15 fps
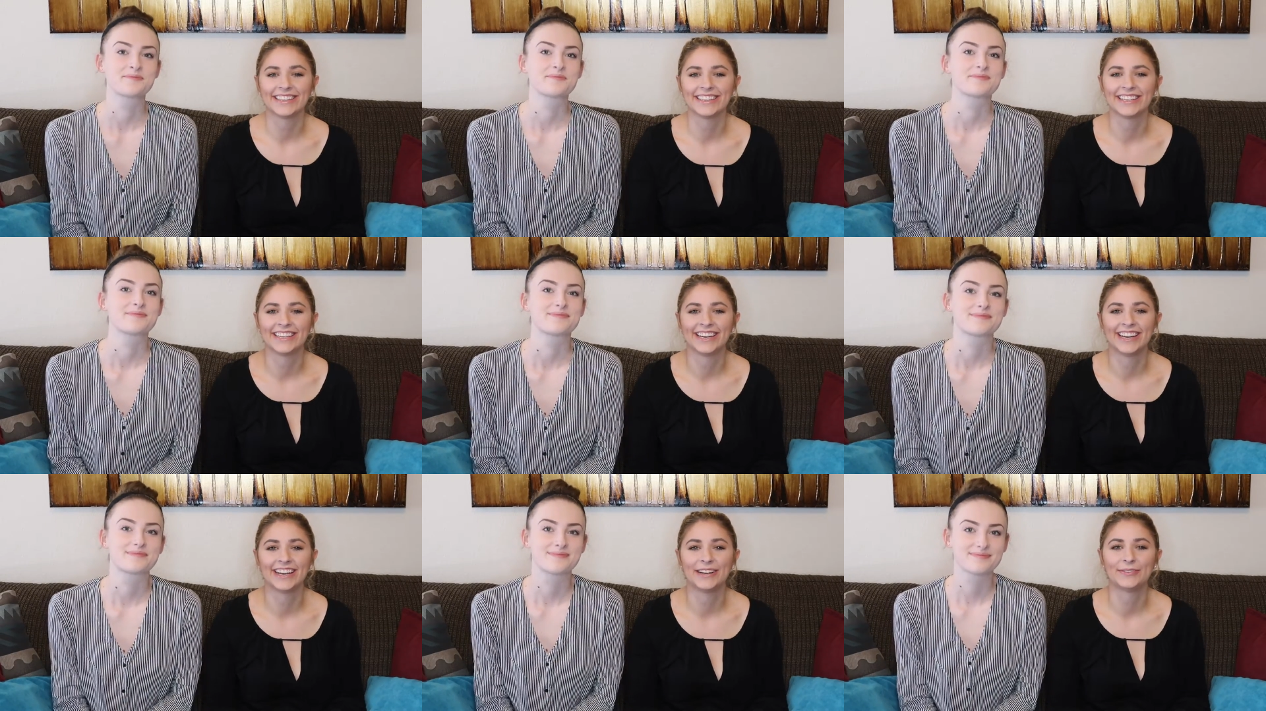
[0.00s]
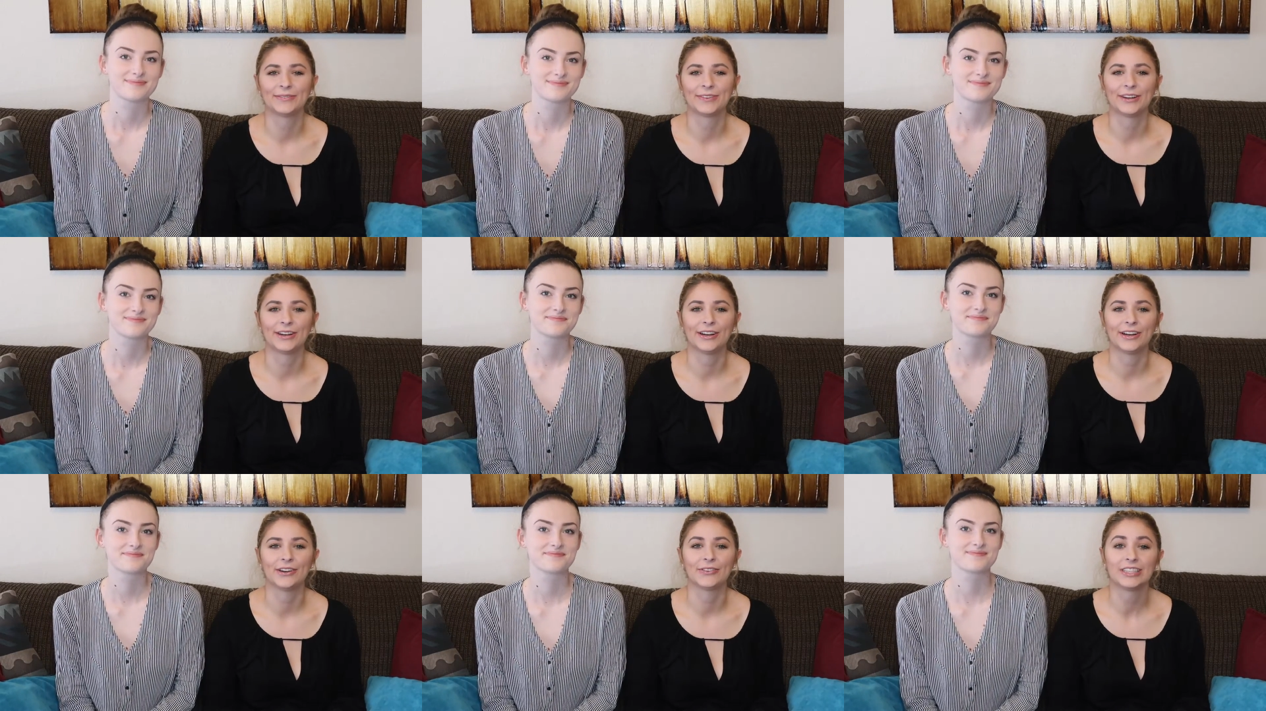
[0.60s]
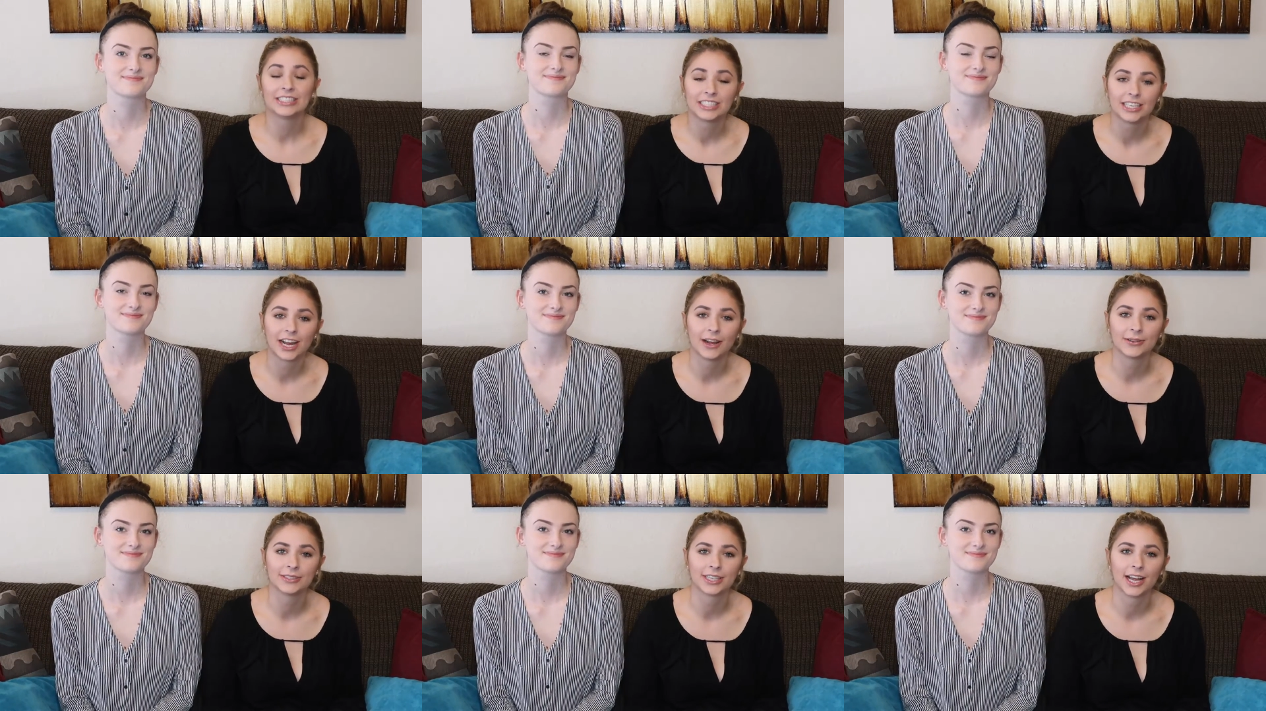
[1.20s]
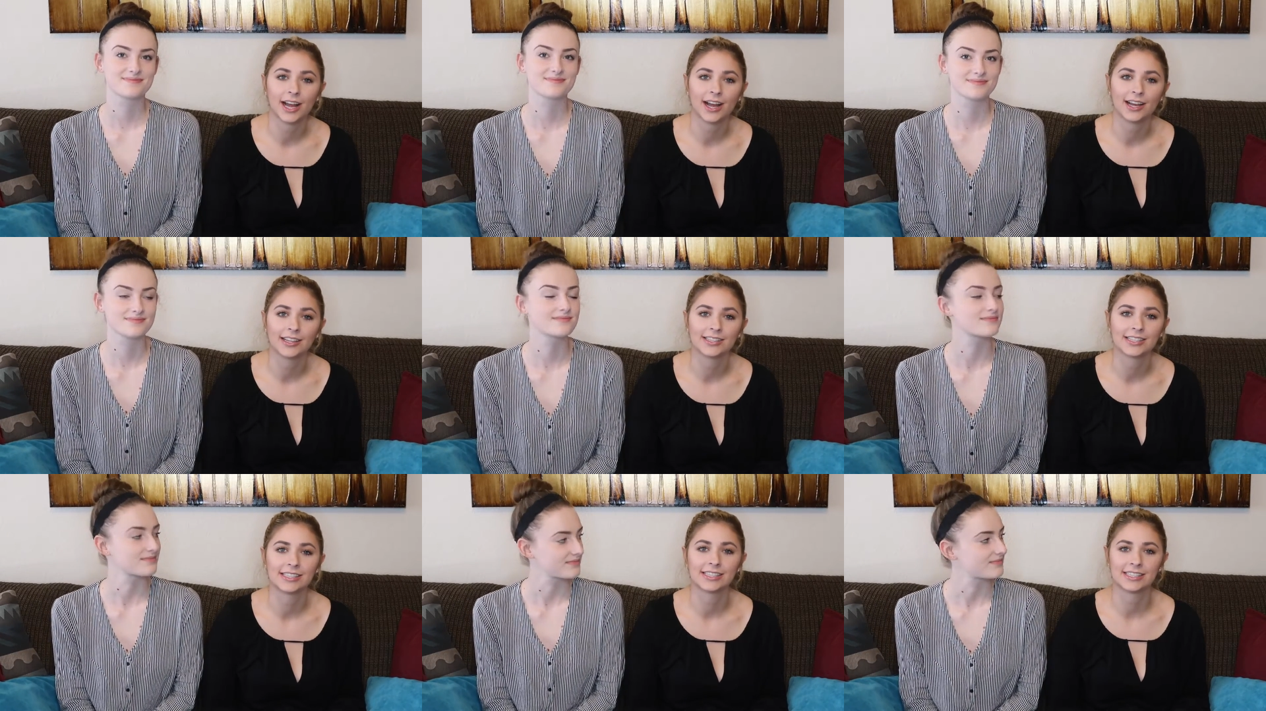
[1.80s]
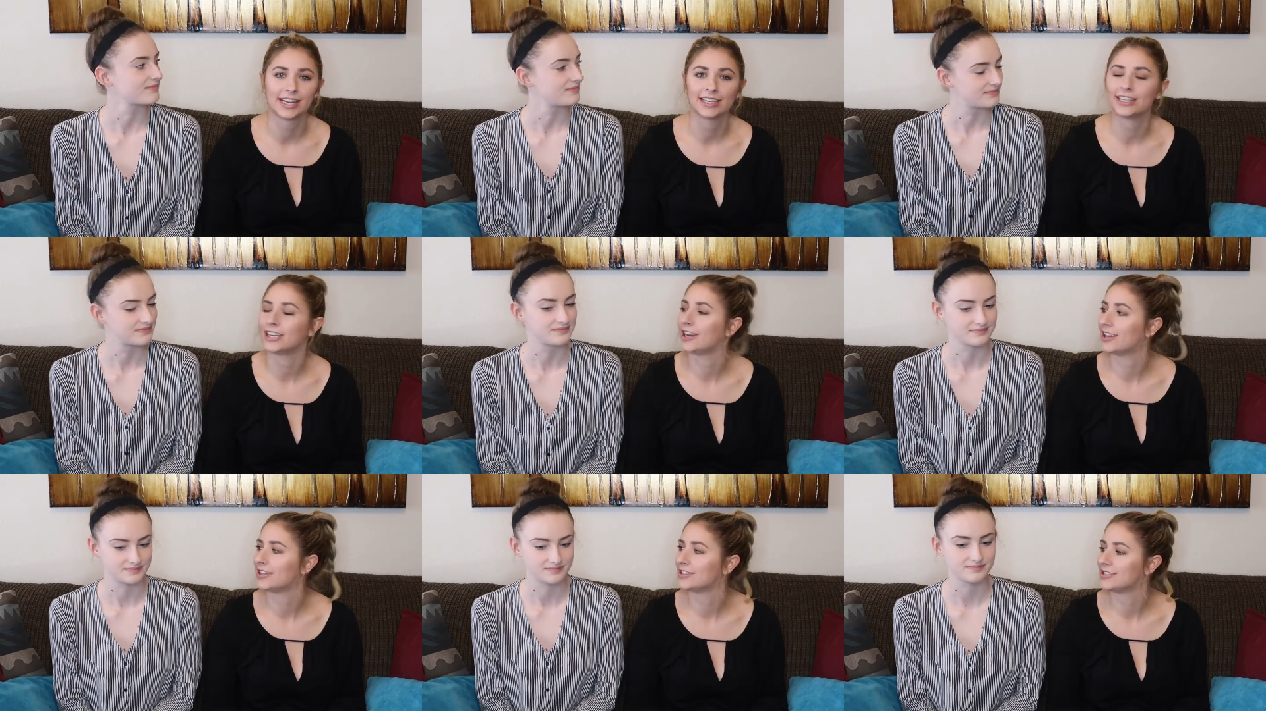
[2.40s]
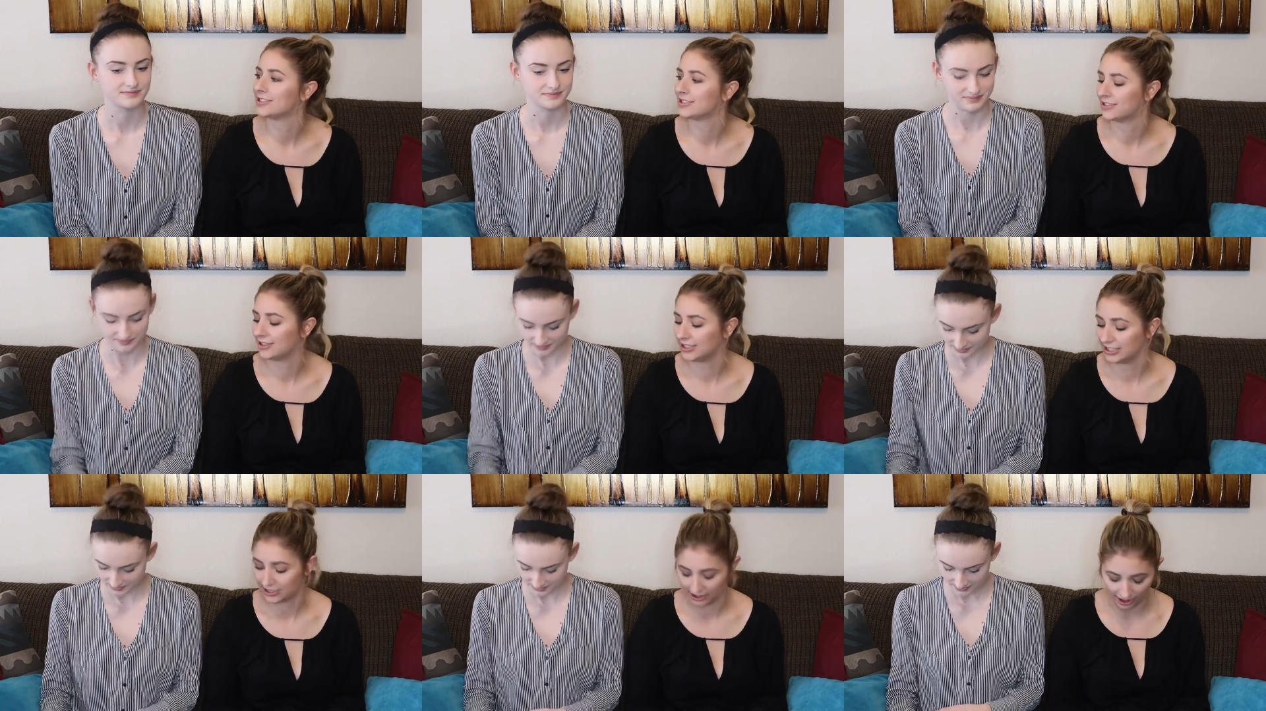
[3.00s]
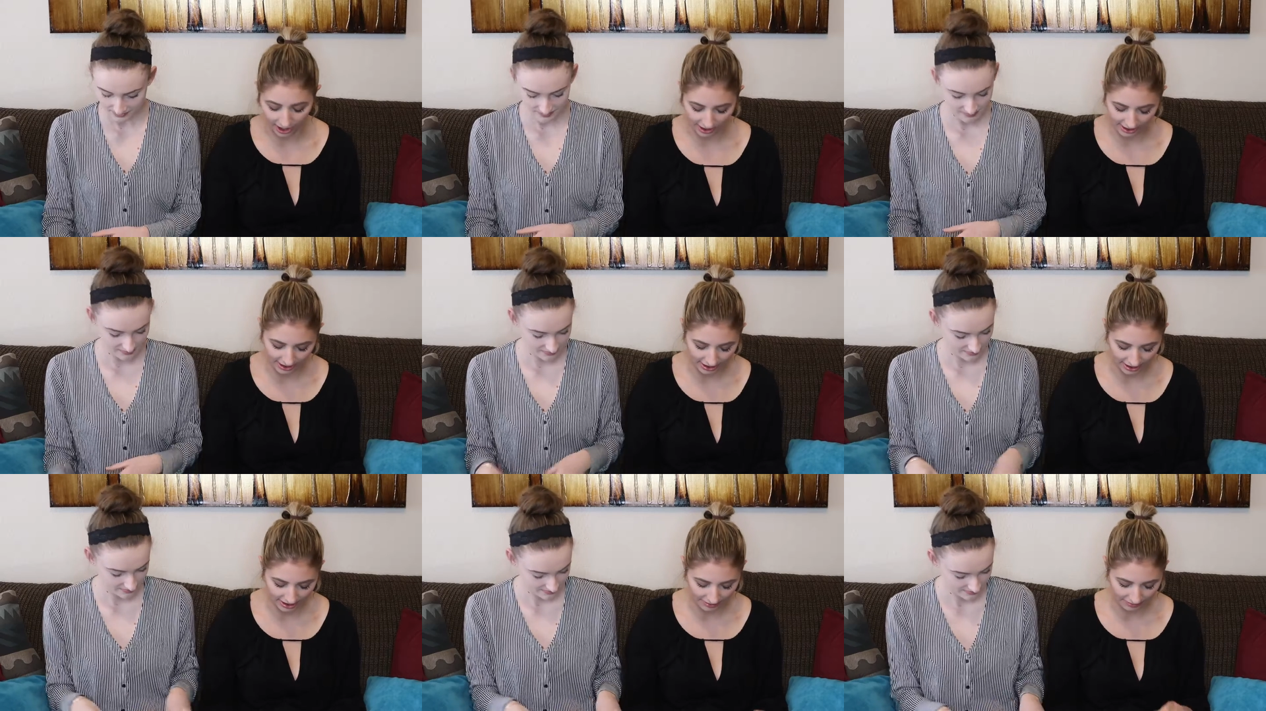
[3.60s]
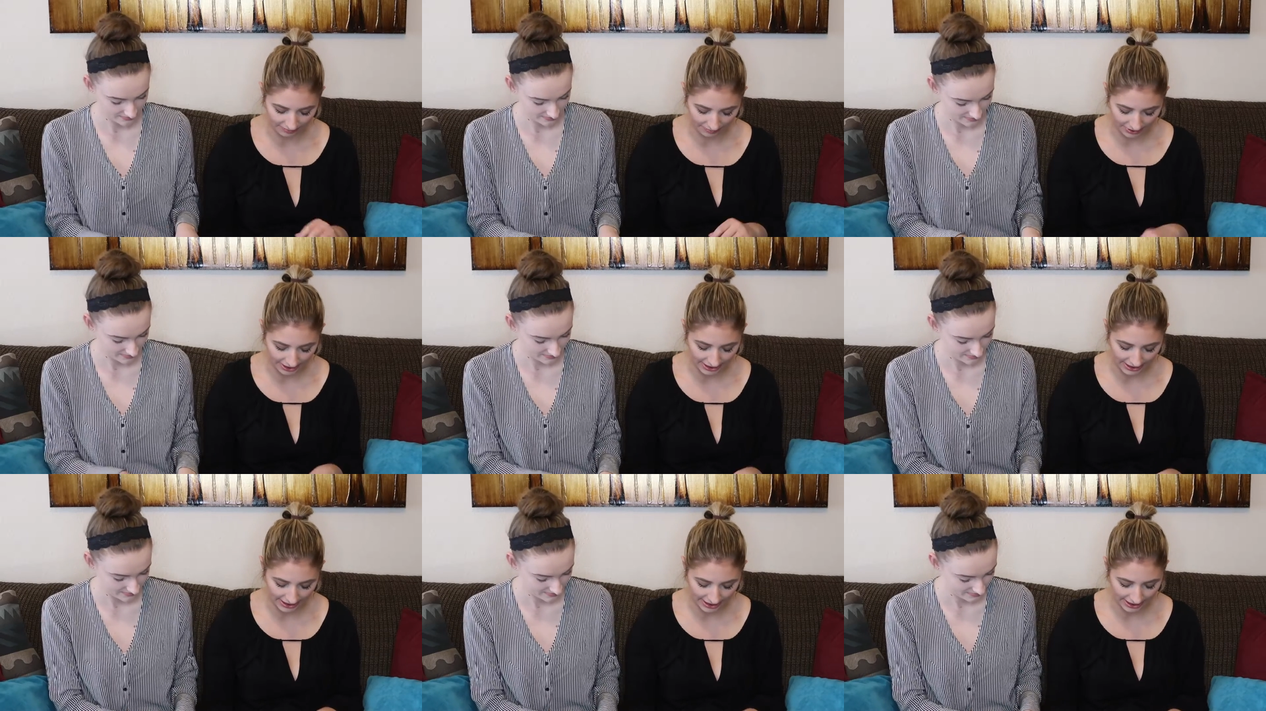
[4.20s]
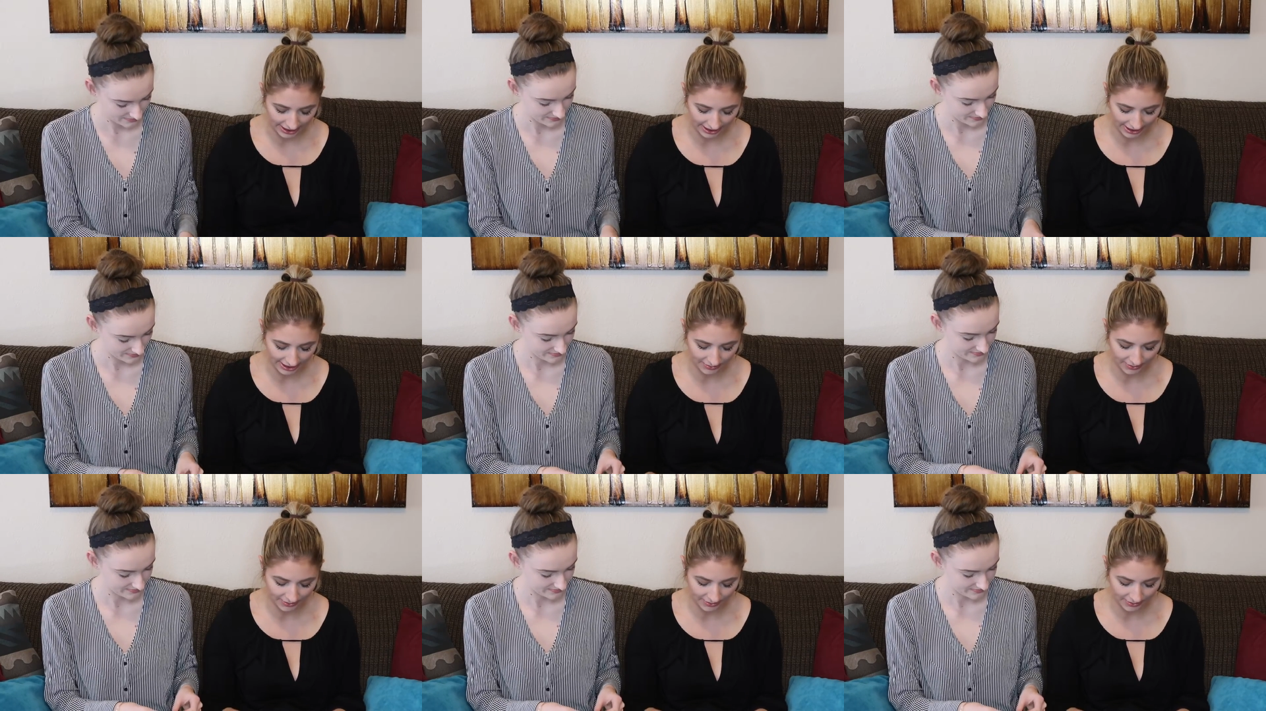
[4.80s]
Speaker 1: Helena for reaching out to us and sending us these awesome pieces.